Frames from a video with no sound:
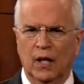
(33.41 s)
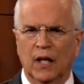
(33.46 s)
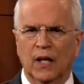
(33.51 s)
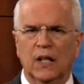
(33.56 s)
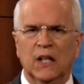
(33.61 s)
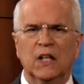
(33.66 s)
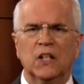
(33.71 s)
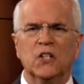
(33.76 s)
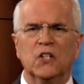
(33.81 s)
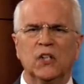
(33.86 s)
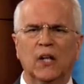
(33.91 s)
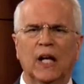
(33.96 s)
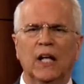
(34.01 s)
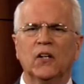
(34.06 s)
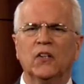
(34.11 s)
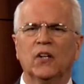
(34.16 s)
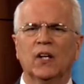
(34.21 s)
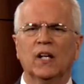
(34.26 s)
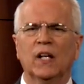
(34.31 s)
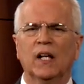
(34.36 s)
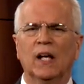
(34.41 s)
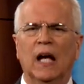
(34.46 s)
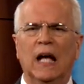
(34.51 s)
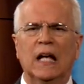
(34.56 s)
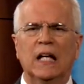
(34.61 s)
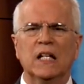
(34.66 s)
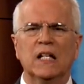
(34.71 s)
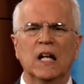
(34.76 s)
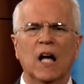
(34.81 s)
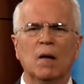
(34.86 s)
Contenting
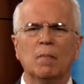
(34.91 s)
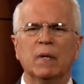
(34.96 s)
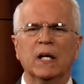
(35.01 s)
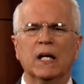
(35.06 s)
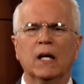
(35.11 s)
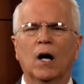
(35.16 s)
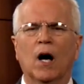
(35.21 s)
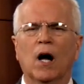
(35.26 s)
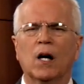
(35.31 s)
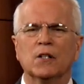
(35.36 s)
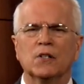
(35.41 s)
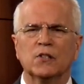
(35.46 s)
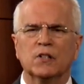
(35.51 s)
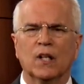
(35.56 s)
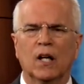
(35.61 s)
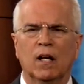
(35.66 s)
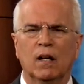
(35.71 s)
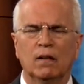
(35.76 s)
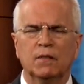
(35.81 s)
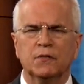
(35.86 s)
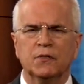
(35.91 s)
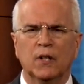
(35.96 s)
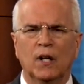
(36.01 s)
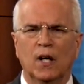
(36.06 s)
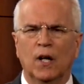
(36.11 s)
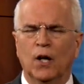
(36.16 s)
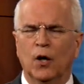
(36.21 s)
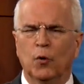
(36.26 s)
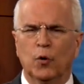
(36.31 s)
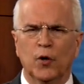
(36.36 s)
and numbing ourselves
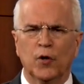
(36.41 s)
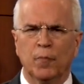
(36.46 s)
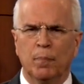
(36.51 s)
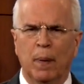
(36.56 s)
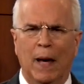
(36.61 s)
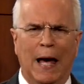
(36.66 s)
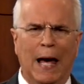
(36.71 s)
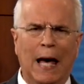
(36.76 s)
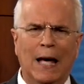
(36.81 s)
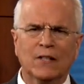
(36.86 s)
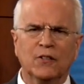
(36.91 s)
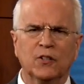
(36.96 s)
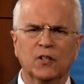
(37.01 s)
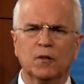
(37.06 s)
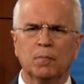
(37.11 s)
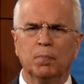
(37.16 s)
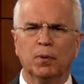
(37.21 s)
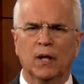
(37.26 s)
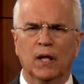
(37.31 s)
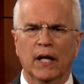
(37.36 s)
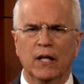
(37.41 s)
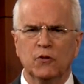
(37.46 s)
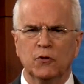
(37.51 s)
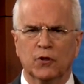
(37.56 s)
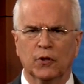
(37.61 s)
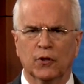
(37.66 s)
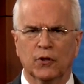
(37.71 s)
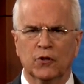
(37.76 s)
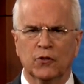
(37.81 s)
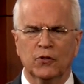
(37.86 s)
with passing
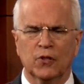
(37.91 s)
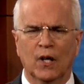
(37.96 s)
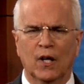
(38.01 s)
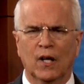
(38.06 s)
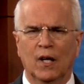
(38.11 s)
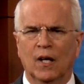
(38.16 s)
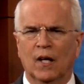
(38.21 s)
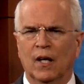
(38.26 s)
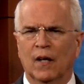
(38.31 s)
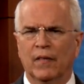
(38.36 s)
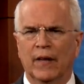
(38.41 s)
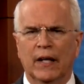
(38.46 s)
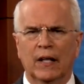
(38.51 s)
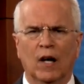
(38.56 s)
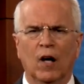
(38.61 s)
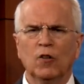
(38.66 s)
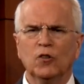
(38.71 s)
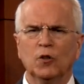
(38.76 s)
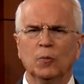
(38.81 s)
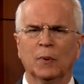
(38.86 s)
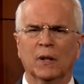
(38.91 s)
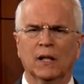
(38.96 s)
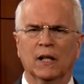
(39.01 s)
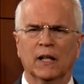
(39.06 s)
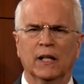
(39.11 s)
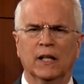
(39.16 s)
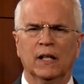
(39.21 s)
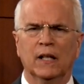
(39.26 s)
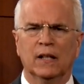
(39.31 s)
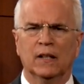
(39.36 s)
pleasures that
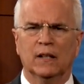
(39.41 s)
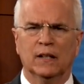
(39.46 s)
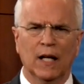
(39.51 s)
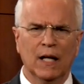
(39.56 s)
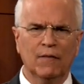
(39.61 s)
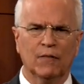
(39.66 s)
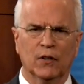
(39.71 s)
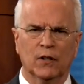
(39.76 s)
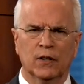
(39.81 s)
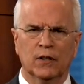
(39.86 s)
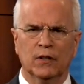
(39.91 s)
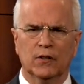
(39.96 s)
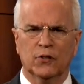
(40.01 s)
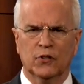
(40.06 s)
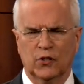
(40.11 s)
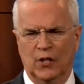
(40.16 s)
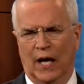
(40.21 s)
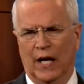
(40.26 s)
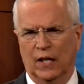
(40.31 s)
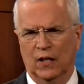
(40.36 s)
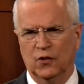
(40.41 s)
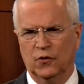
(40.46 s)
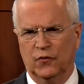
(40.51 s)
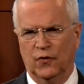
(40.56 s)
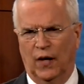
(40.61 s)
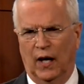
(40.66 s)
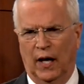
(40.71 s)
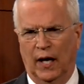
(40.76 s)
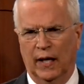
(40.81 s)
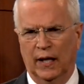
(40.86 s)
ultimately never
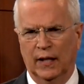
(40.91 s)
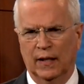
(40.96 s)
satisfy.